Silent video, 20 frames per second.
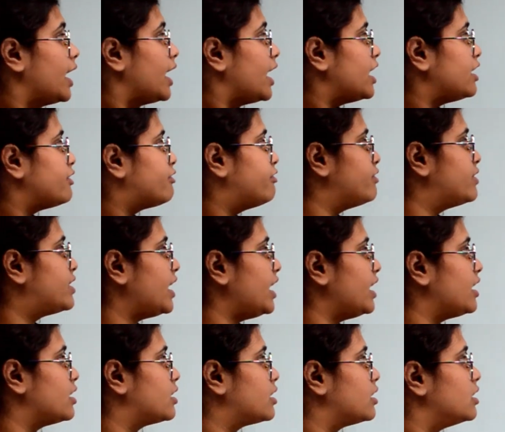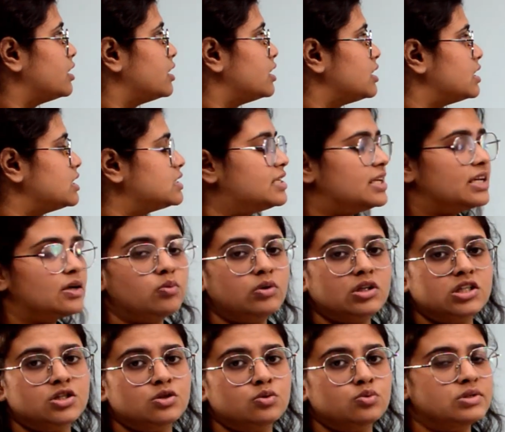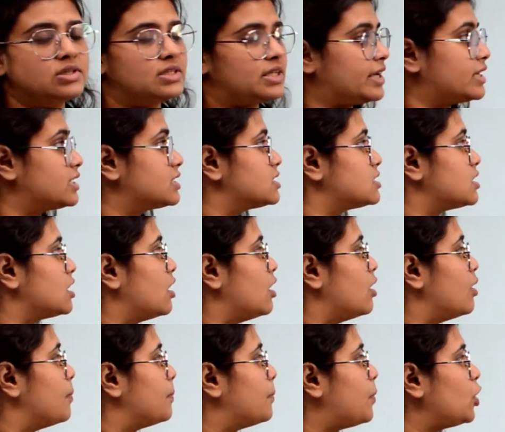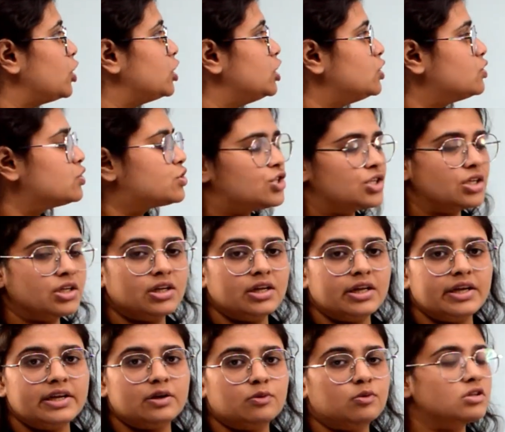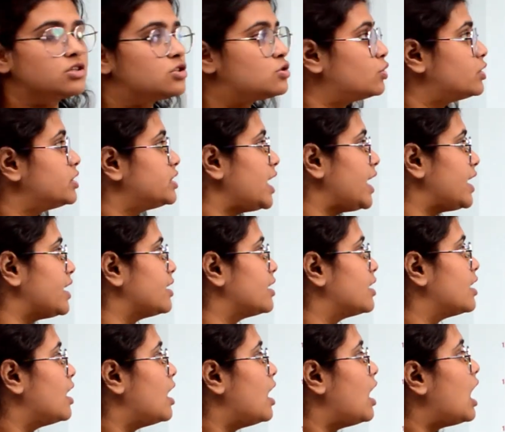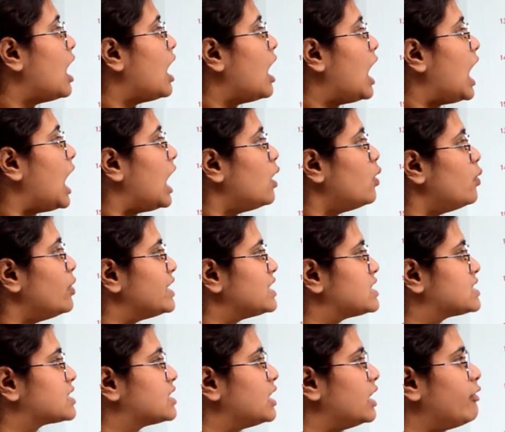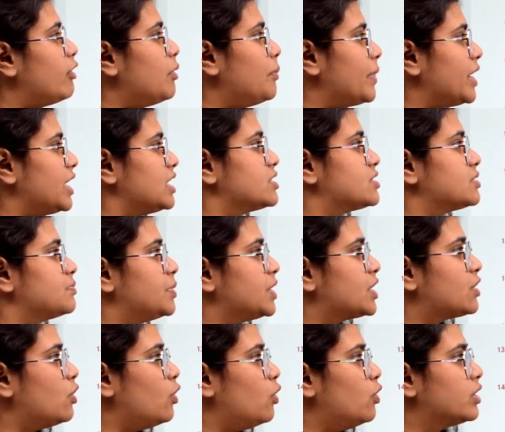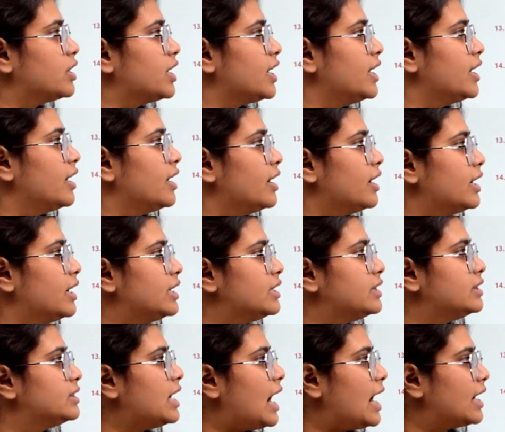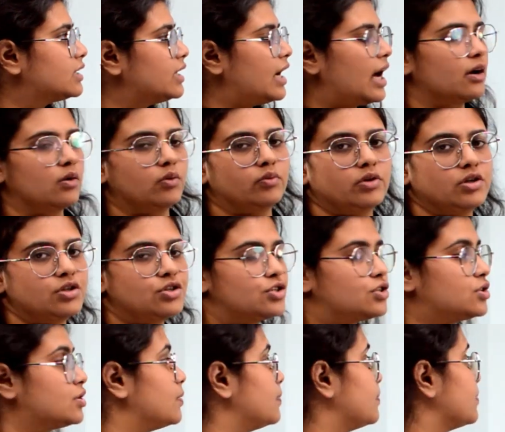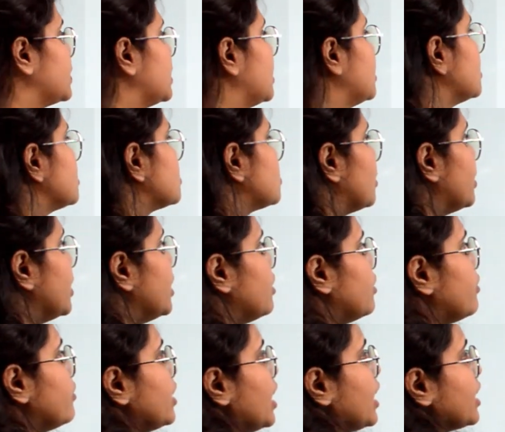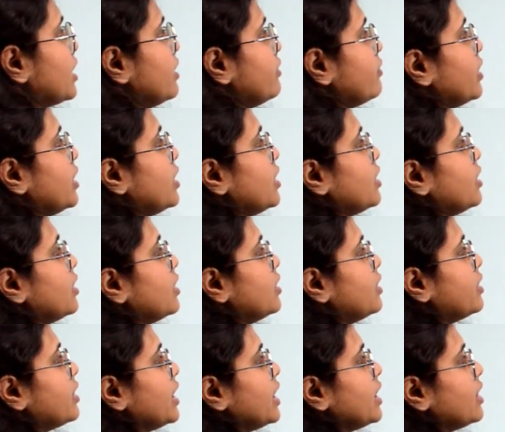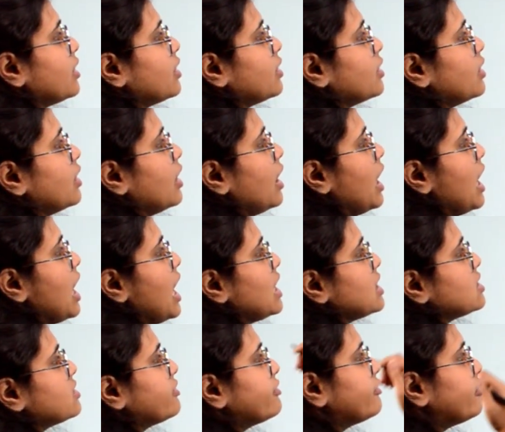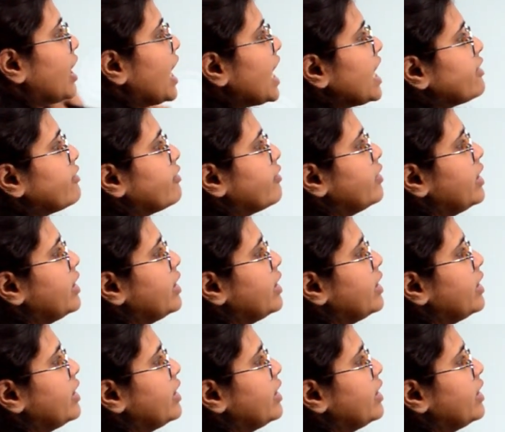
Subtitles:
If drink is equals to 6, pollution equals to 10, how is government be coded in that language? So here we are given drink has 5